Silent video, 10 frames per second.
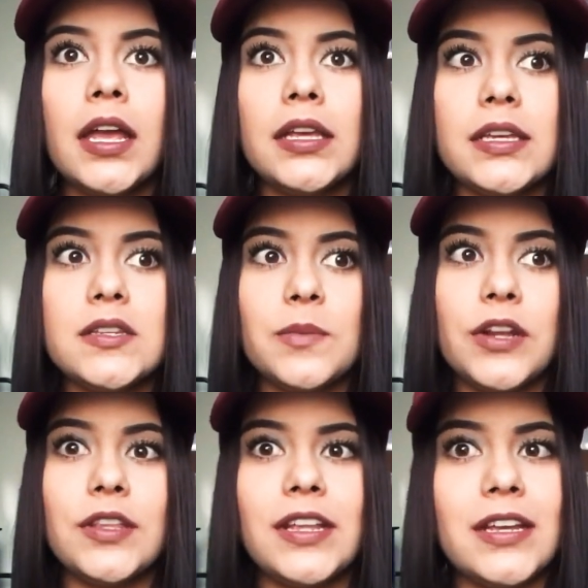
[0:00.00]
His
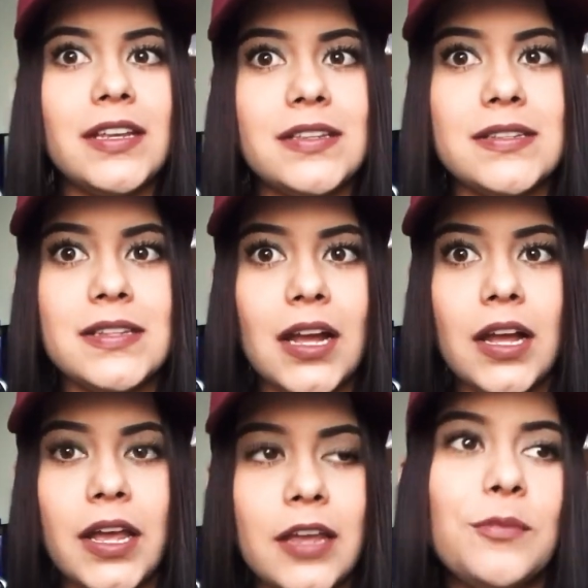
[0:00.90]
birthday is
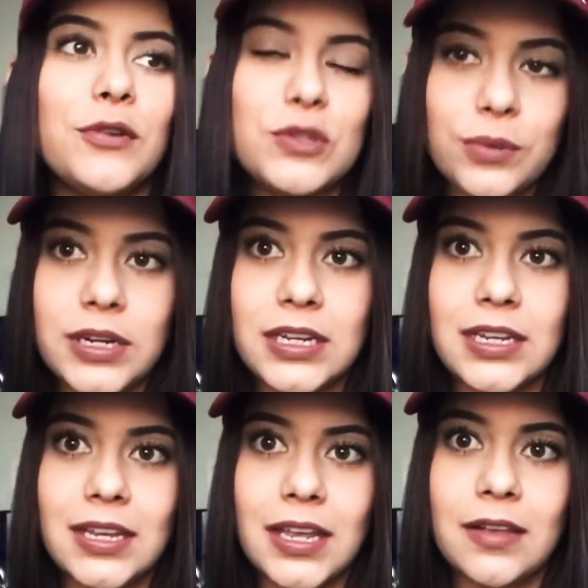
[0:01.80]
April
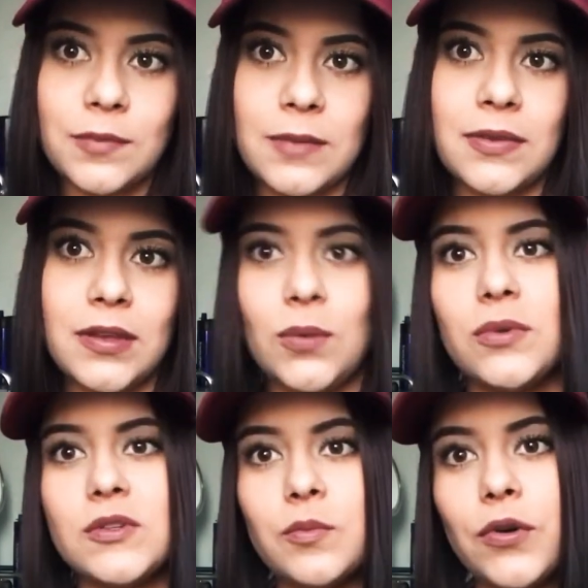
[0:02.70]
20 and my baby
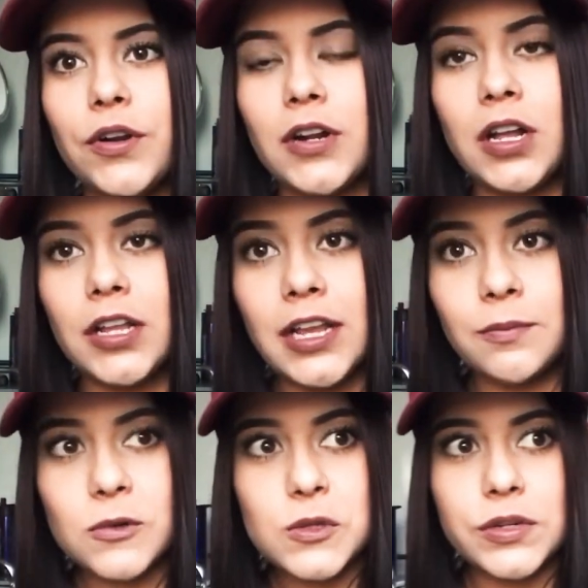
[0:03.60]
was born on
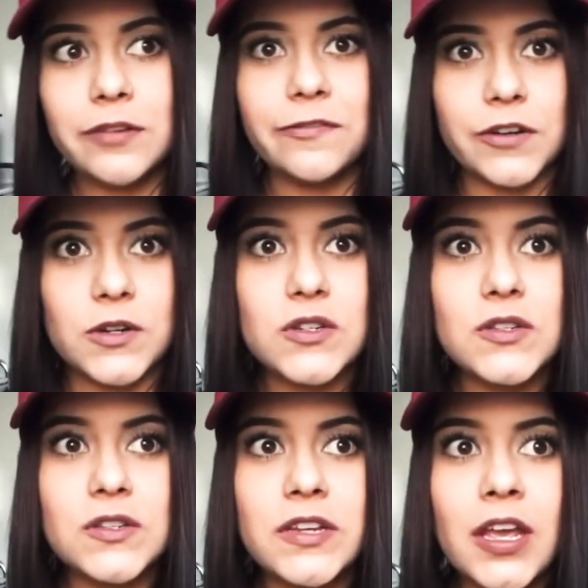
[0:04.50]
April
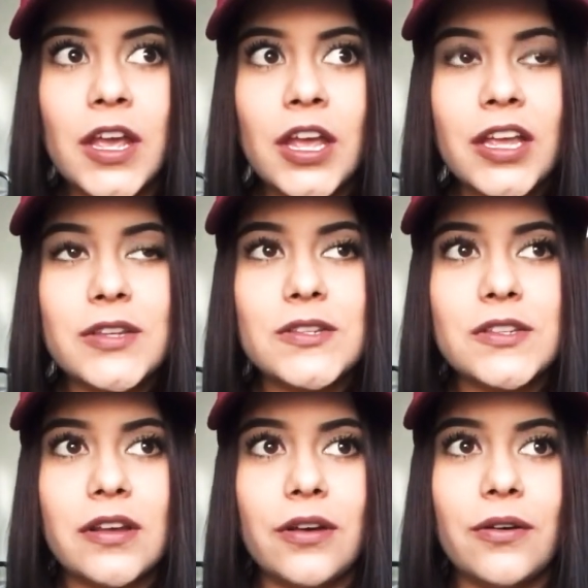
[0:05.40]
21st.
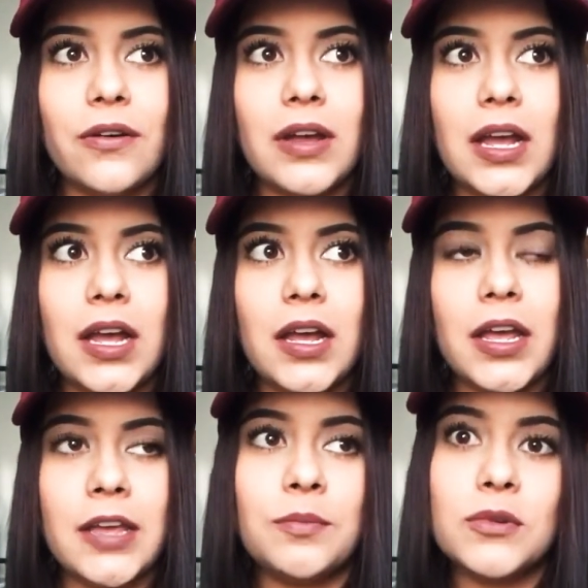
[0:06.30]
So
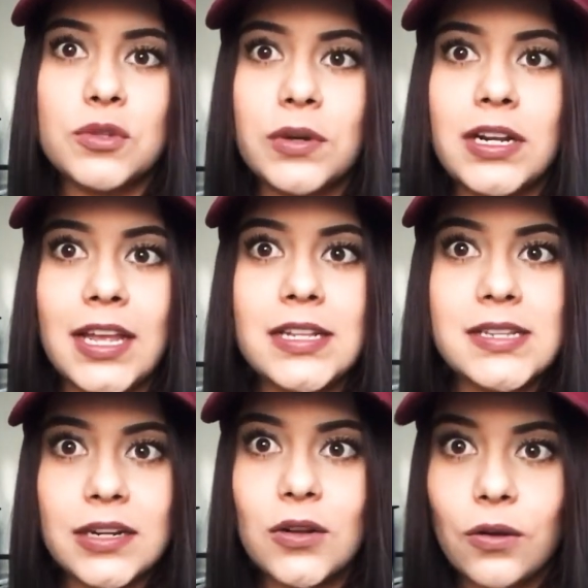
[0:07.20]
April 20 I
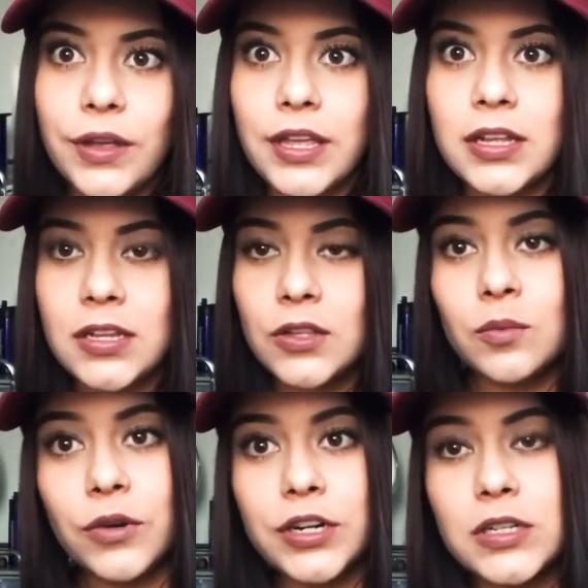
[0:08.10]
did go in the
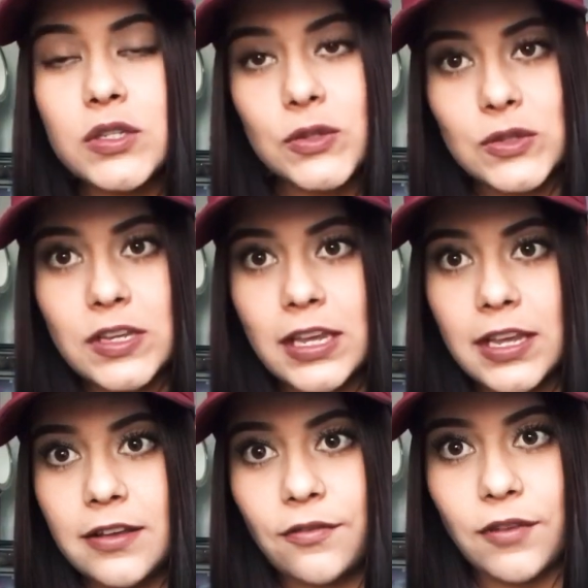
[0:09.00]
morning to
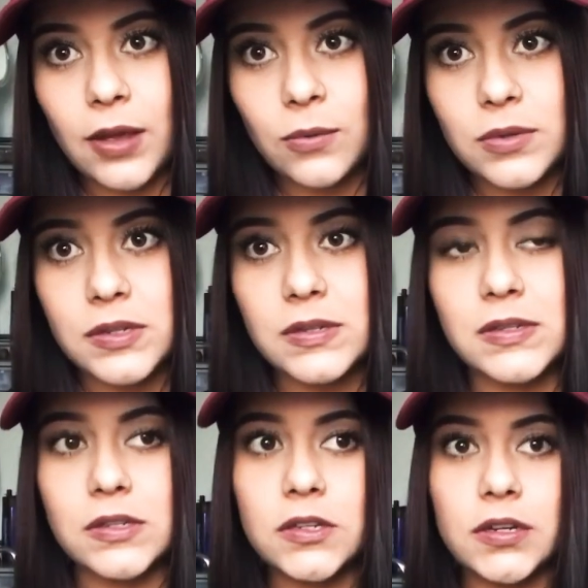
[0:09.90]
see if I
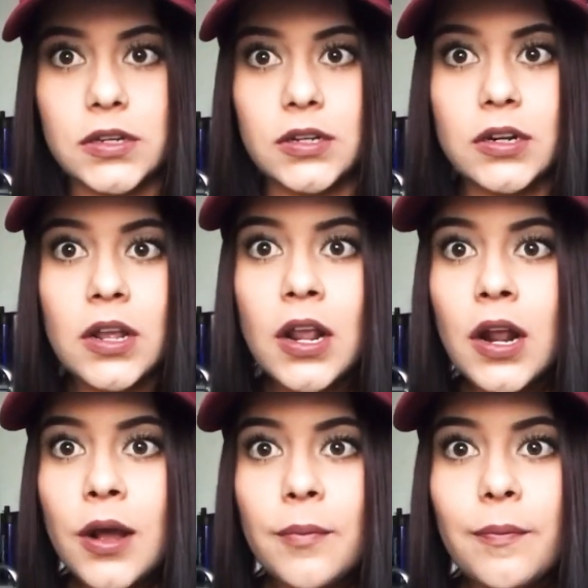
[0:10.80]
was good,
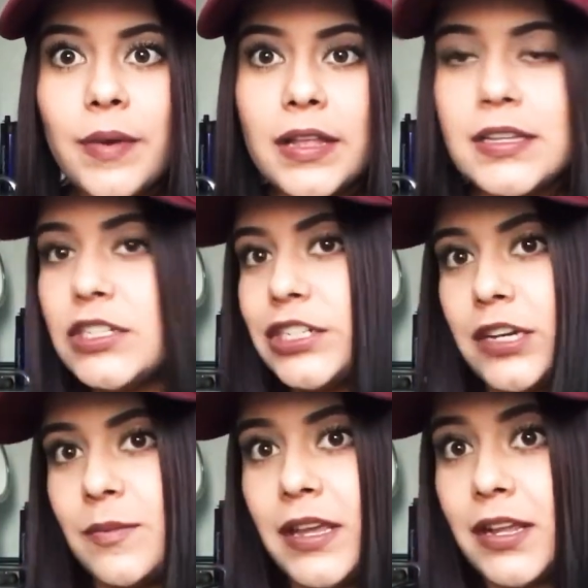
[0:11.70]
but they
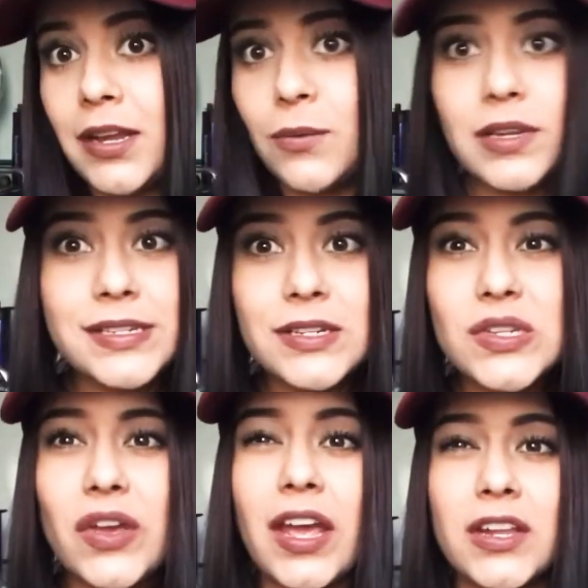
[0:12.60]
checked me and I wasn't,
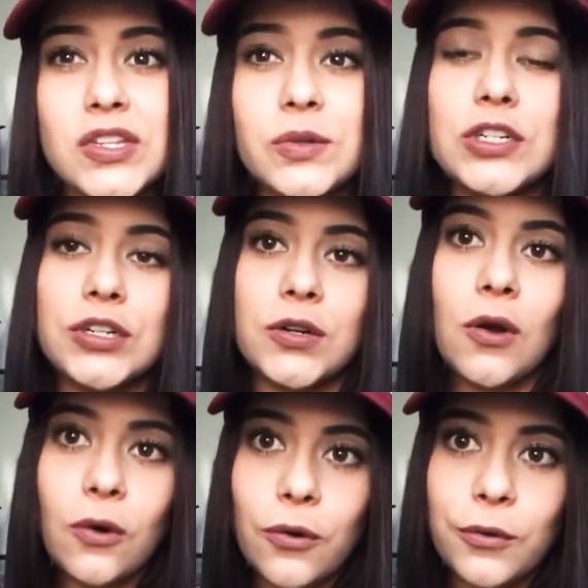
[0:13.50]
so I had to return
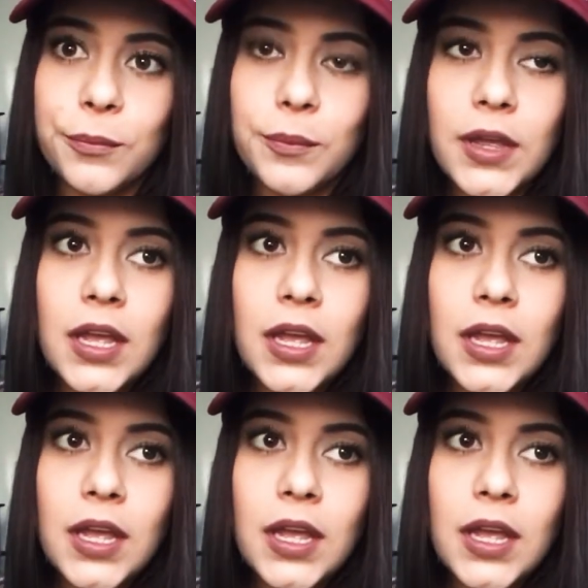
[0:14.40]
home.